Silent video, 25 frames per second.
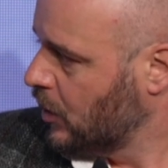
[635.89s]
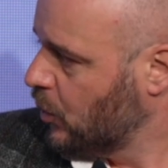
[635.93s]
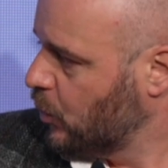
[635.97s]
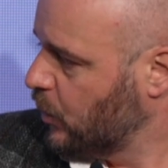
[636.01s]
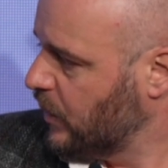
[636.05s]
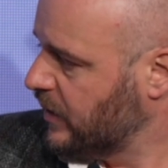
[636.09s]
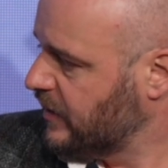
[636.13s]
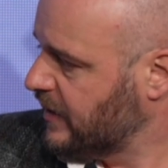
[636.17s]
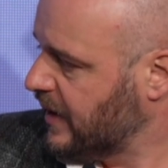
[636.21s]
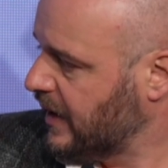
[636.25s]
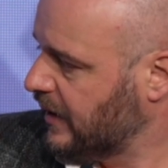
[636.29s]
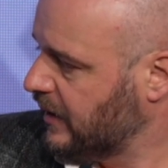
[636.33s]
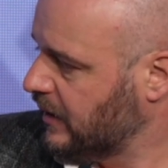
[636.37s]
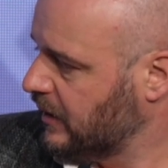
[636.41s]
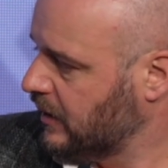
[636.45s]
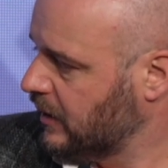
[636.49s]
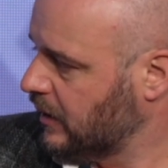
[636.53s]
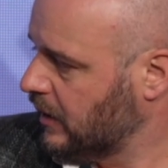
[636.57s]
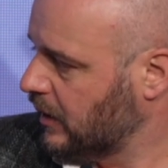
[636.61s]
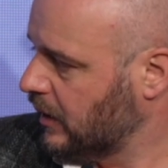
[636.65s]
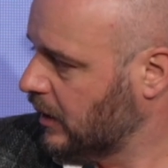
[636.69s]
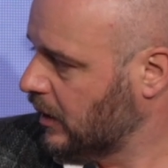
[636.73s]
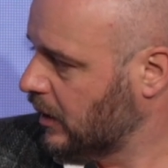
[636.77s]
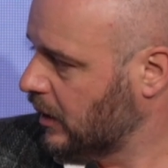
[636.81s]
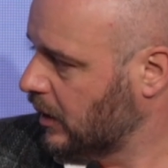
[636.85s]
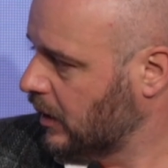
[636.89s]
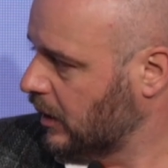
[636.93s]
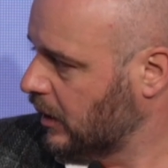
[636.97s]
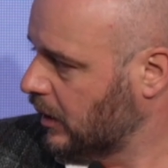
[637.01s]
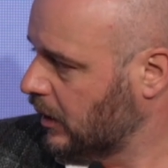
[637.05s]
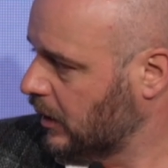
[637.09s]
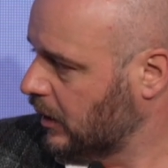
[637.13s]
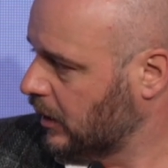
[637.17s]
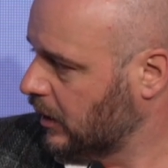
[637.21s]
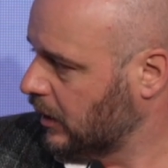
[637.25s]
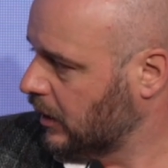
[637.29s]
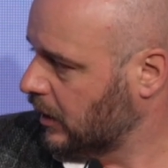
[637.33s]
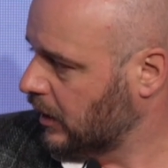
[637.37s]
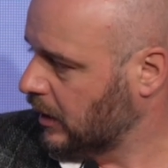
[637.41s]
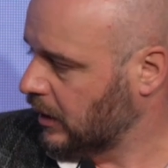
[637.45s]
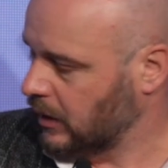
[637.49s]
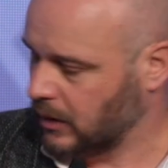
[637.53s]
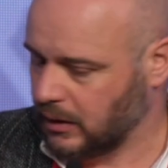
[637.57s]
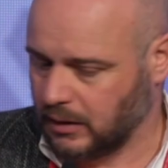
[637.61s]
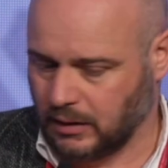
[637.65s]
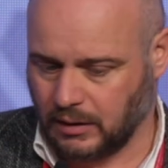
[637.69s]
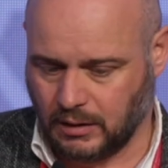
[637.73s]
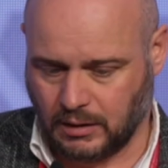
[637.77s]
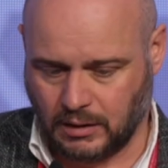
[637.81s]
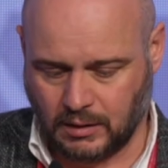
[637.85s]
We then
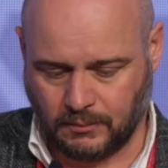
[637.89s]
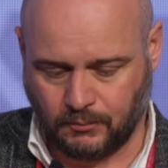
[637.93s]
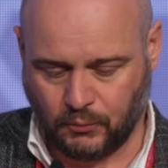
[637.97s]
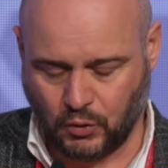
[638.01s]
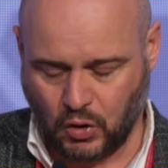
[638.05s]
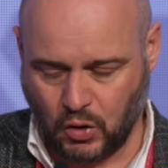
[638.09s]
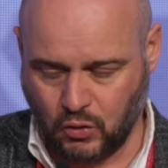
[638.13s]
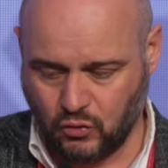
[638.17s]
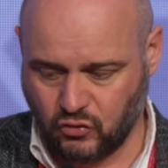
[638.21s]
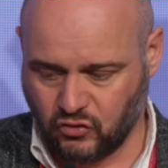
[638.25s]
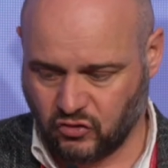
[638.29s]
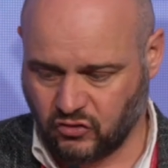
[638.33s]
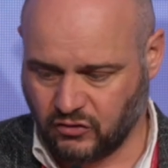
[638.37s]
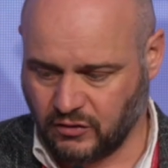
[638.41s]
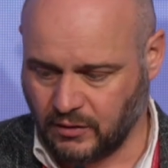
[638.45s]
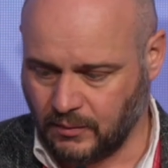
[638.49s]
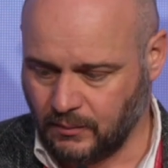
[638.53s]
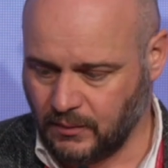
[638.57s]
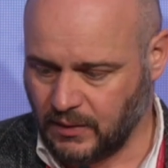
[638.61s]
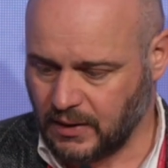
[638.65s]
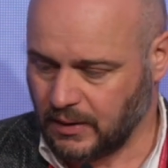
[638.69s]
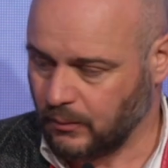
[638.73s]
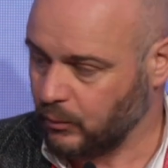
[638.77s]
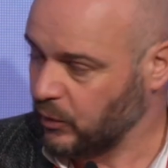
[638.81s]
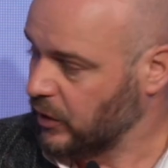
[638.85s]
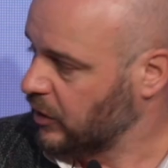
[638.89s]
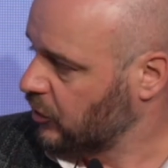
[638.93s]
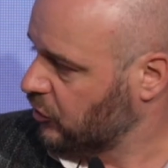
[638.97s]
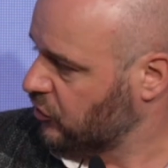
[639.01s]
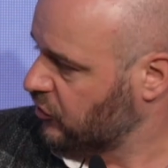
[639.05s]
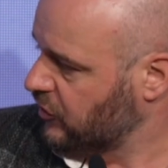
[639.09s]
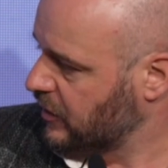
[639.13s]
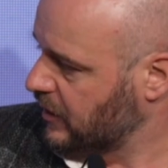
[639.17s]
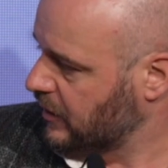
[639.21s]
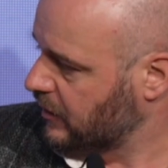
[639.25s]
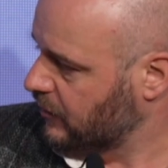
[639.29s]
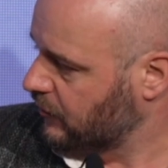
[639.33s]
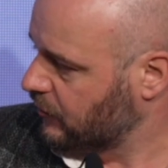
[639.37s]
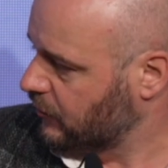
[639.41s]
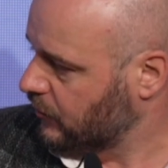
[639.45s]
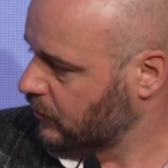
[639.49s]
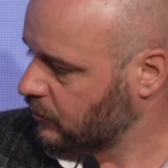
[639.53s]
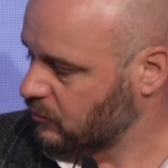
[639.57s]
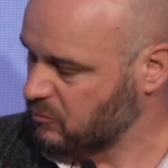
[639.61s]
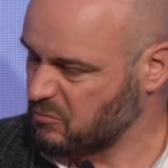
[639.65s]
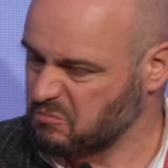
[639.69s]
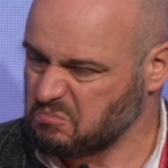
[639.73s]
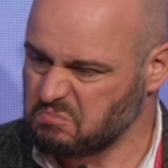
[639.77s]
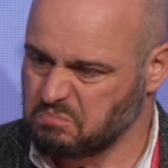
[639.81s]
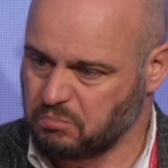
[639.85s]
approached them and we could see that
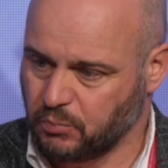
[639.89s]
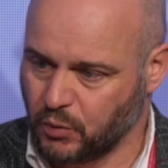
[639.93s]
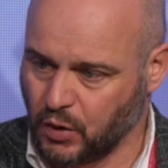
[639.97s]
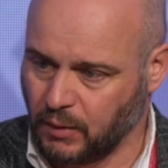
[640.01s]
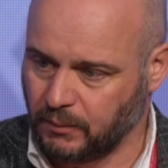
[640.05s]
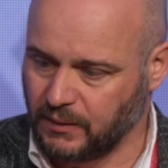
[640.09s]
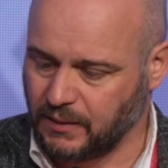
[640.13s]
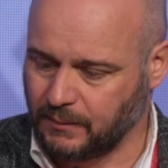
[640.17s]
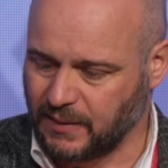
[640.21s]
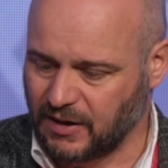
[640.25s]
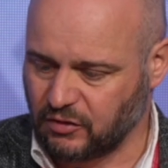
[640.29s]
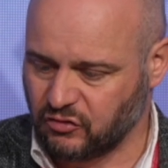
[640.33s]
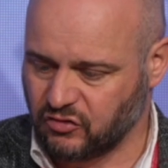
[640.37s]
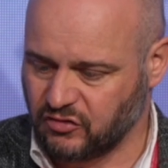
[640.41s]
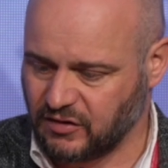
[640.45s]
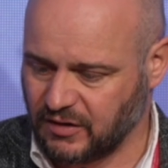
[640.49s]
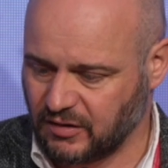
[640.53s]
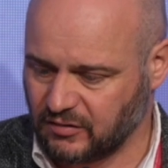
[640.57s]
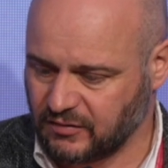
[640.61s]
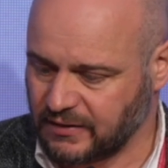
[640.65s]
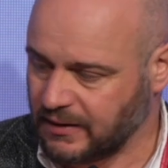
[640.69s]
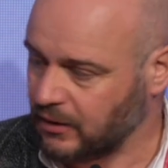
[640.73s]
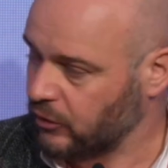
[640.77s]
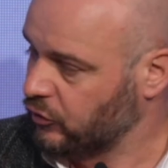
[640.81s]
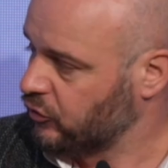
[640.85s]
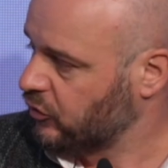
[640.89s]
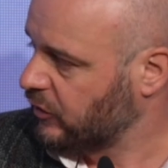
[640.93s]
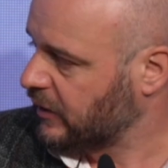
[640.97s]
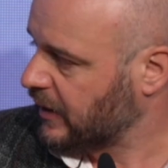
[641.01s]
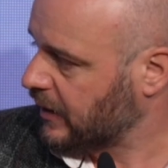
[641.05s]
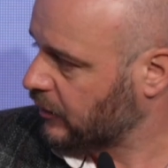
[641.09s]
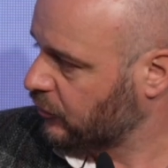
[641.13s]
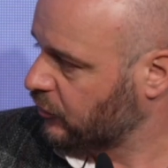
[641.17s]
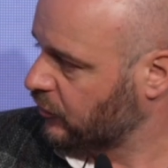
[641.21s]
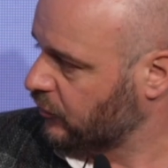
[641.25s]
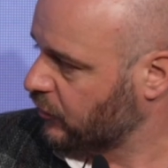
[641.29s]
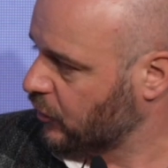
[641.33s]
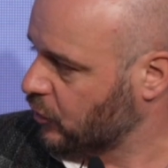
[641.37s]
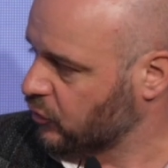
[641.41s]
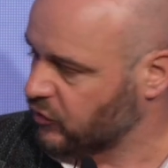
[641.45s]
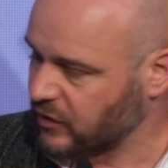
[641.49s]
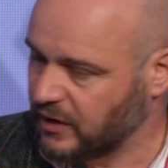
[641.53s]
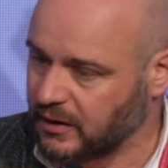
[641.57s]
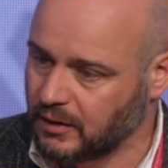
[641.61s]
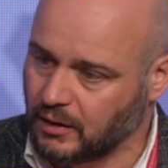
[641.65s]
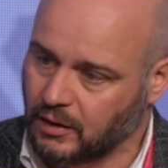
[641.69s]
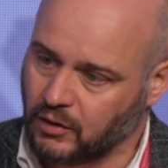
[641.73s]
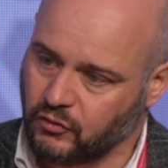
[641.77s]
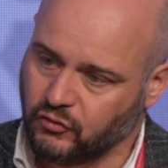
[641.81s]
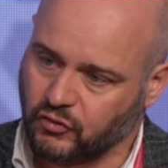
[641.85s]
probably about 600 out of those
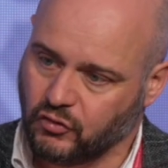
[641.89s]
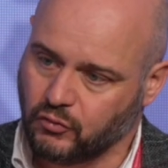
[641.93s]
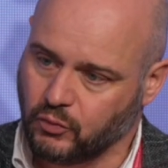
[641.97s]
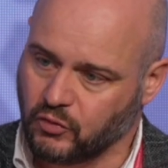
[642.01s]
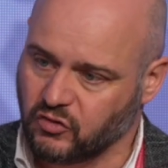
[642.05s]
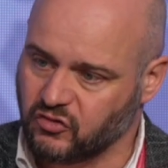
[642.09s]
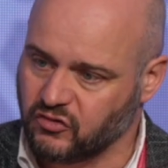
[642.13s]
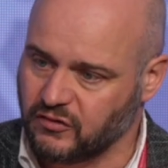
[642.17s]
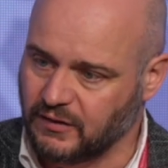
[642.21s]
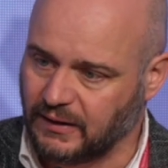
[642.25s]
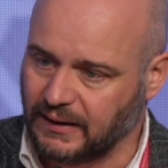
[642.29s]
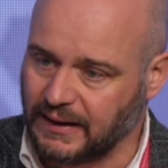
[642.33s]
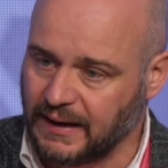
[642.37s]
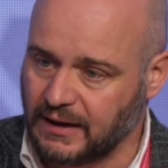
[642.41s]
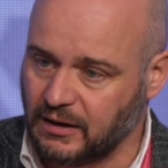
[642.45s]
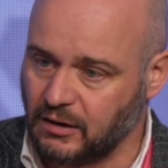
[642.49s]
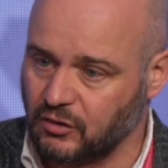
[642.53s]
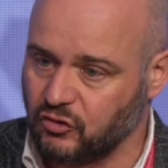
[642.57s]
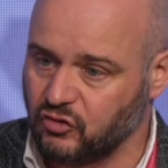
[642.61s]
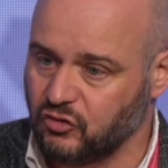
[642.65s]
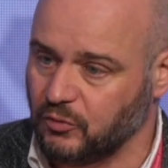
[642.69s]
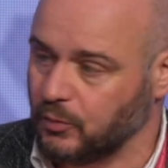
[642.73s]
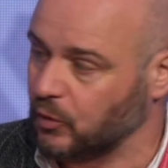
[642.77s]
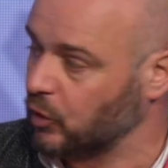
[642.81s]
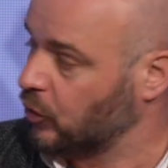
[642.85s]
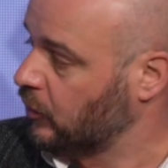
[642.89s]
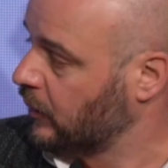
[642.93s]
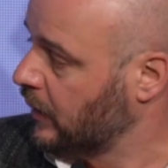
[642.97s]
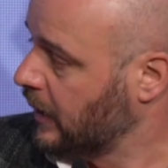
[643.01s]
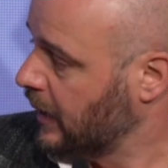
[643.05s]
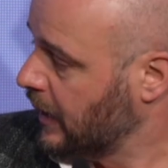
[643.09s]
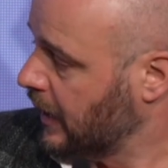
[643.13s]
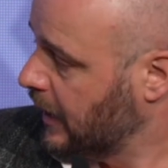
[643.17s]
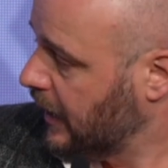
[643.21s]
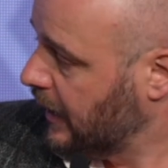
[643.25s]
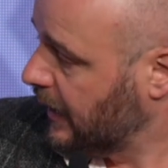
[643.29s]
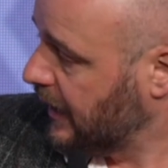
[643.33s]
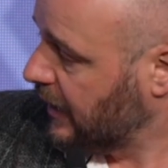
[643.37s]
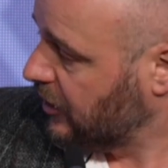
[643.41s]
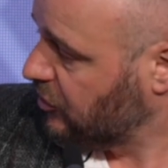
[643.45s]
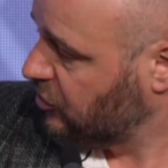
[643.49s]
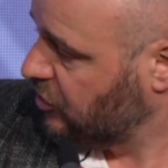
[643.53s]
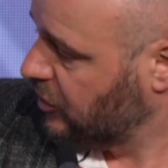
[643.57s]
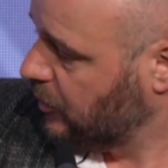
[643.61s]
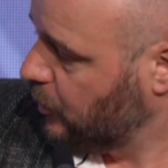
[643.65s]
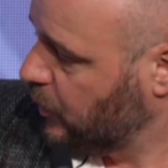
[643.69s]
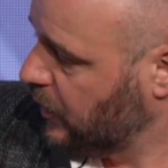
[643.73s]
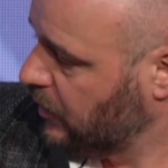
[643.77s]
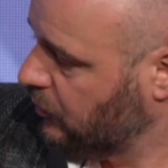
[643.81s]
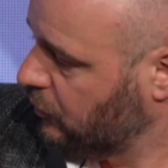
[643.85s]
800 were still eligible. And
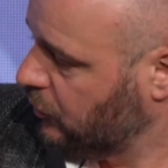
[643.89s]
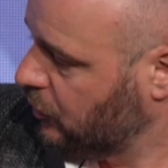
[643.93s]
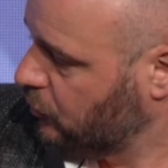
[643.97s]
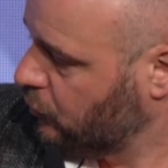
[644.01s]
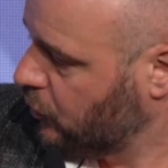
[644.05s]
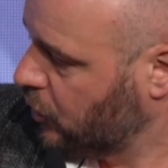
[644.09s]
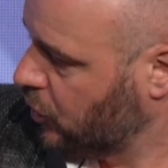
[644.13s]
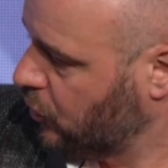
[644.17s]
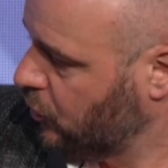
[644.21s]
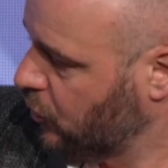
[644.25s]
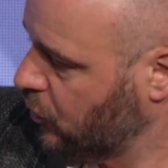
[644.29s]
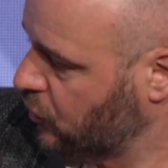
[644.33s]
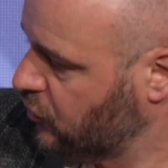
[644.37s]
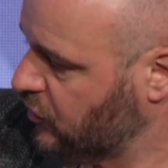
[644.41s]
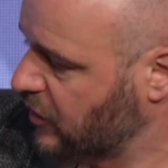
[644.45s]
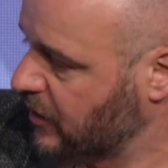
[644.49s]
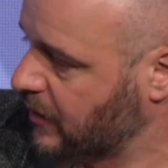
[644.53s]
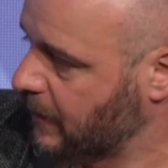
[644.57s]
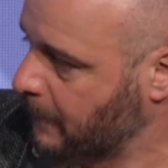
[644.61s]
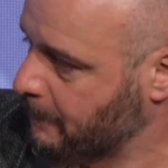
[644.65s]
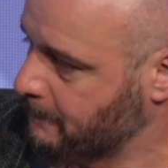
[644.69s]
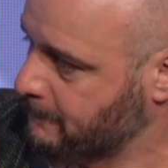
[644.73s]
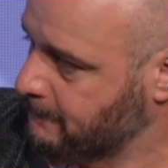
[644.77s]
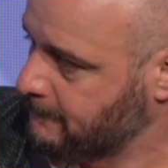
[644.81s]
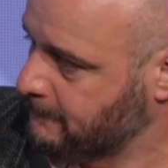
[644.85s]
actually we recruited